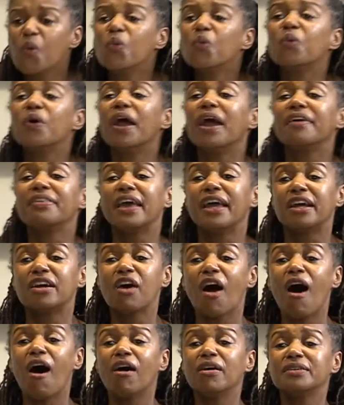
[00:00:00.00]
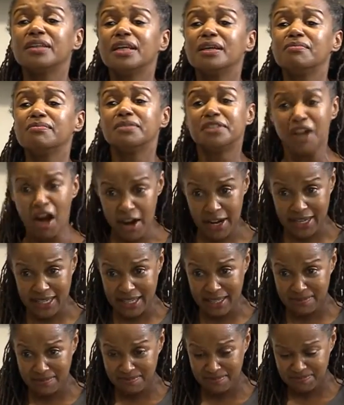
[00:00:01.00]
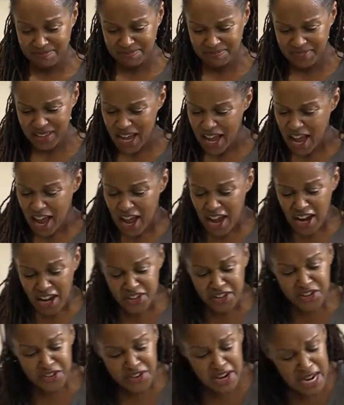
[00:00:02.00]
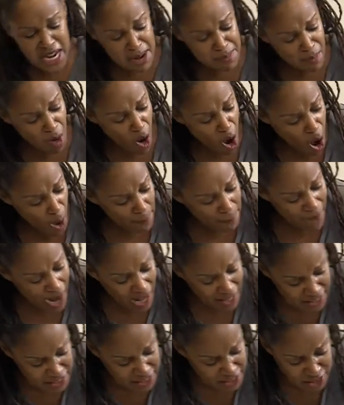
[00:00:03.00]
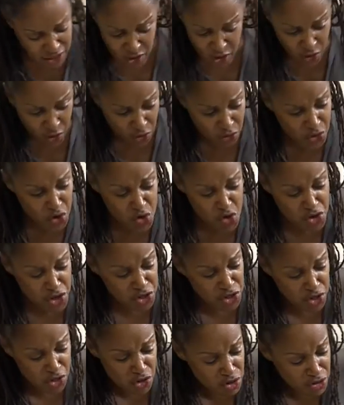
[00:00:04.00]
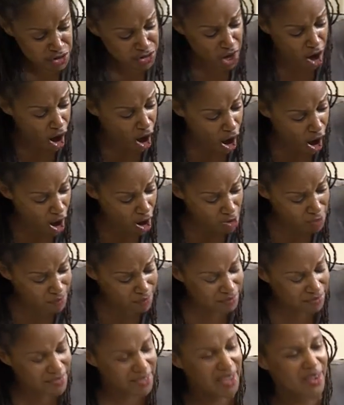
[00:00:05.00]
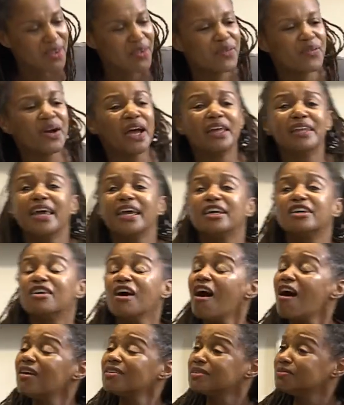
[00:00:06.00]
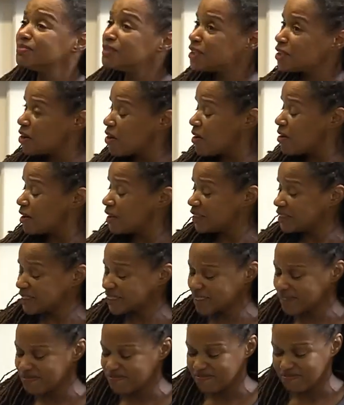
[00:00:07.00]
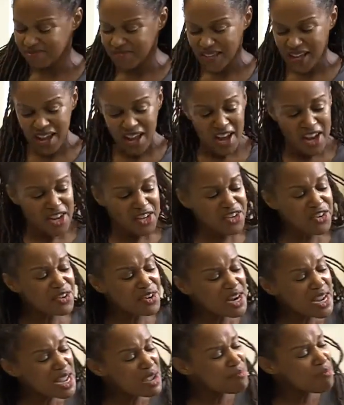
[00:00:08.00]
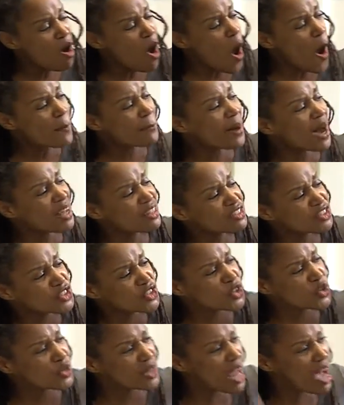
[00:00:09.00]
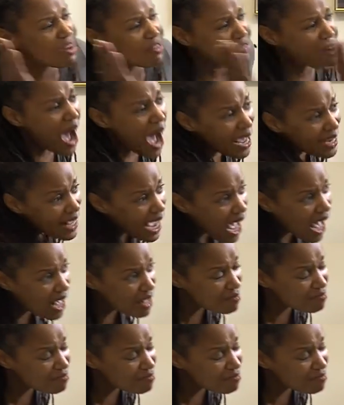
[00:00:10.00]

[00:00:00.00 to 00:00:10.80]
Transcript: where they called him Darky. 3 more months to Utah, where they called him George. 3 more months to Nevada,